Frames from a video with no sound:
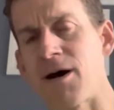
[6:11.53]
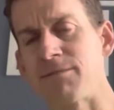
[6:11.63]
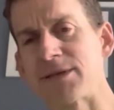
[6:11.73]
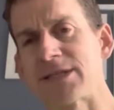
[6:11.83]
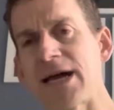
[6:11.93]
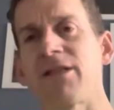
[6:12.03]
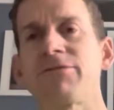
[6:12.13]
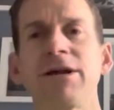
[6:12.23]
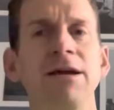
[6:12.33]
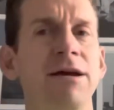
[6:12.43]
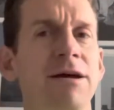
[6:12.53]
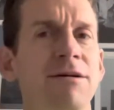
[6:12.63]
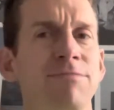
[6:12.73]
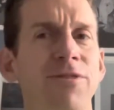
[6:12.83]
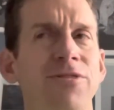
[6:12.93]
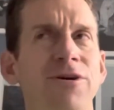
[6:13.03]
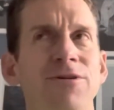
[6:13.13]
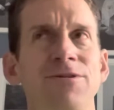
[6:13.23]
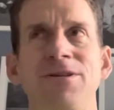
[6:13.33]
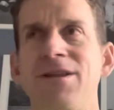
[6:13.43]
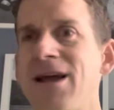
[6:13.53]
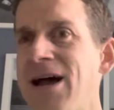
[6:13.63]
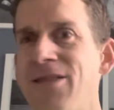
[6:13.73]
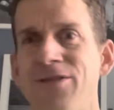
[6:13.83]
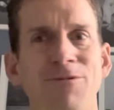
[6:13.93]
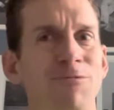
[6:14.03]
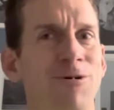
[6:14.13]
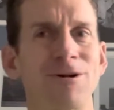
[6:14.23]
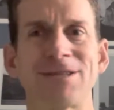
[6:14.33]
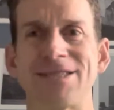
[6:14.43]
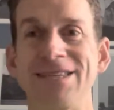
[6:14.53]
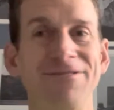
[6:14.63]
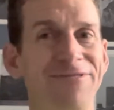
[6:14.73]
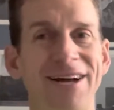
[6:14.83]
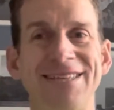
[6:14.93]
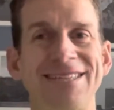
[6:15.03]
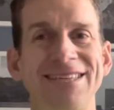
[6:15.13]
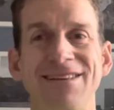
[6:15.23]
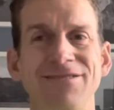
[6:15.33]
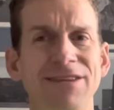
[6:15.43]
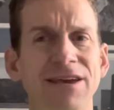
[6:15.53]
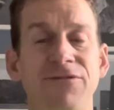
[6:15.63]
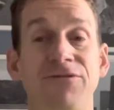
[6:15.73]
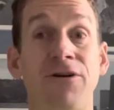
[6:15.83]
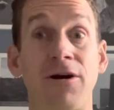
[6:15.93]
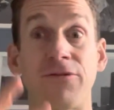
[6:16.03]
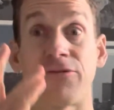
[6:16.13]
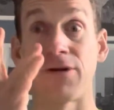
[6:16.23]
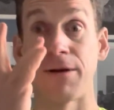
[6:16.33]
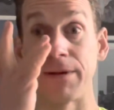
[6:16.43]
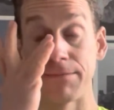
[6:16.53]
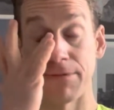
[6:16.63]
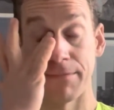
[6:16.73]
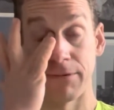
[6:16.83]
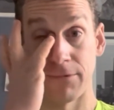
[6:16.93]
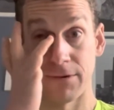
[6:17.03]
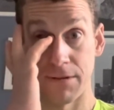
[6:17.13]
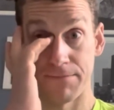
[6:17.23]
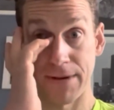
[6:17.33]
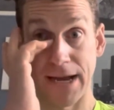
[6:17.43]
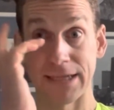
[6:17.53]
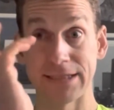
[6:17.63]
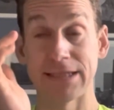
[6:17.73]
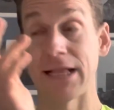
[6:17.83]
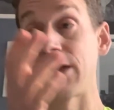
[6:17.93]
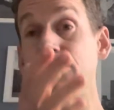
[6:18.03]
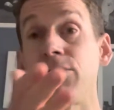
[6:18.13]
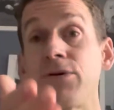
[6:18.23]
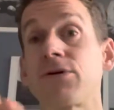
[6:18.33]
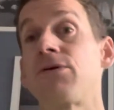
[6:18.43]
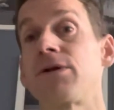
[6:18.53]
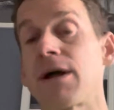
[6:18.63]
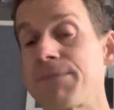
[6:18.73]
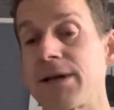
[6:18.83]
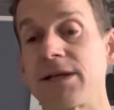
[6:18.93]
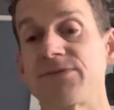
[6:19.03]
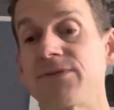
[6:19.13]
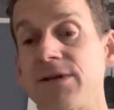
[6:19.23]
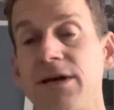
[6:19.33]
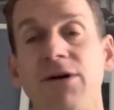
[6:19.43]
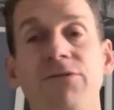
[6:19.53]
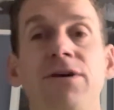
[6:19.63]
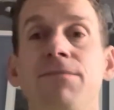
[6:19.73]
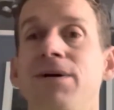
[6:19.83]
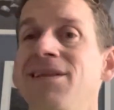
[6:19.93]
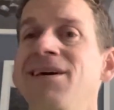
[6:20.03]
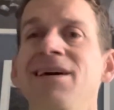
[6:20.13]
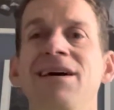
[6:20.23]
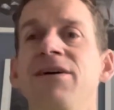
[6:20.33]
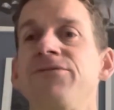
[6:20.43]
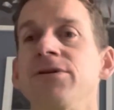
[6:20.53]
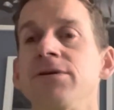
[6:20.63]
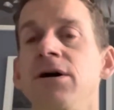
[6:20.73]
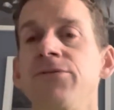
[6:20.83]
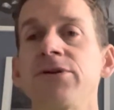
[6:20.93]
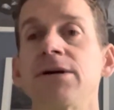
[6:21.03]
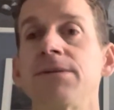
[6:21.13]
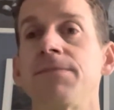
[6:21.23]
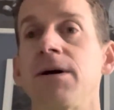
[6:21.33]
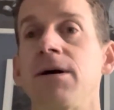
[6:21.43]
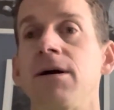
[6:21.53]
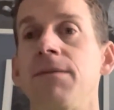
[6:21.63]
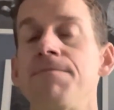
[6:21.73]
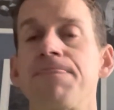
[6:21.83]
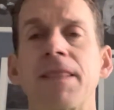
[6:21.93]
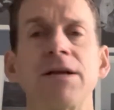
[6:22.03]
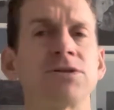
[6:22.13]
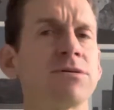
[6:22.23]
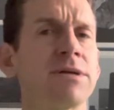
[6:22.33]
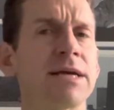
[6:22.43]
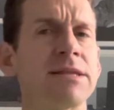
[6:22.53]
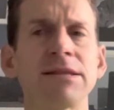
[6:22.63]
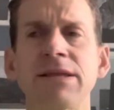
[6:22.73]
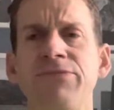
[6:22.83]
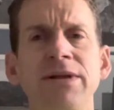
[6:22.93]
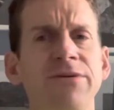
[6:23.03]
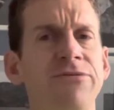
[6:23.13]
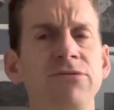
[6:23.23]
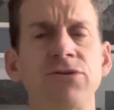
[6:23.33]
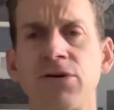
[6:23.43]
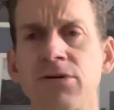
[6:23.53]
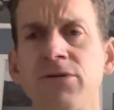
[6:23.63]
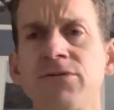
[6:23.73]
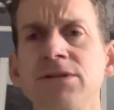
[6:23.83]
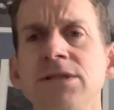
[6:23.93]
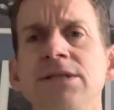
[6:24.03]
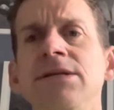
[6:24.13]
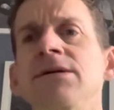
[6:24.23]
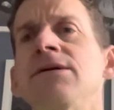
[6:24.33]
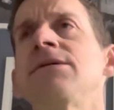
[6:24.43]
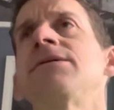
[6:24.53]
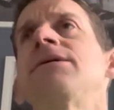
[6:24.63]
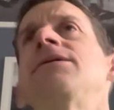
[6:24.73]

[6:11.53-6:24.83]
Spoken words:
salary, but they're not the worst defense in the league. Far from it. Probably one of the best. And I know they're going up against Philadelphia, but Philadelphia, certainly I think they've made a few turnovers this year.